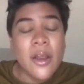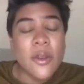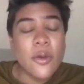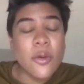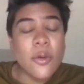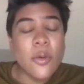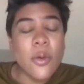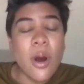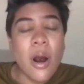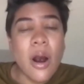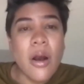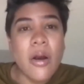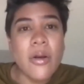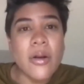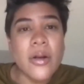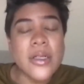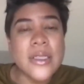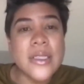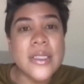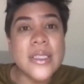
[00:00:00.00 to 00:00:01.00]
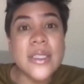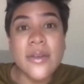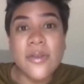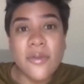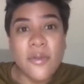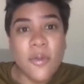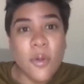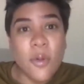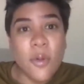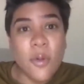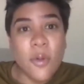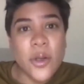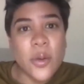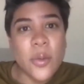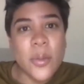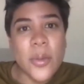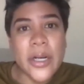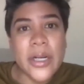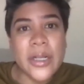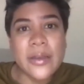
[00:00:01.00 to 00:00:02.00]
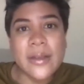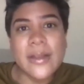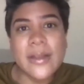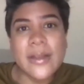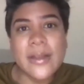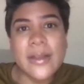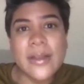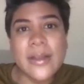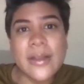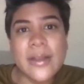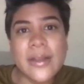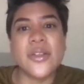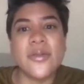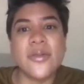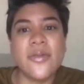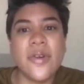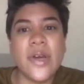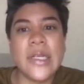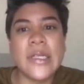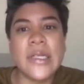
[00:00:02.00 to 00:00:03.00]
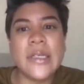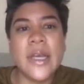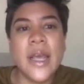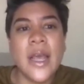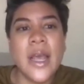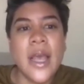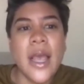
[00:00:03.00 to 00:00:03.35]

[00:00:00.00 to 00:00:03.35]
through our C4, New American Leaders Action Fund.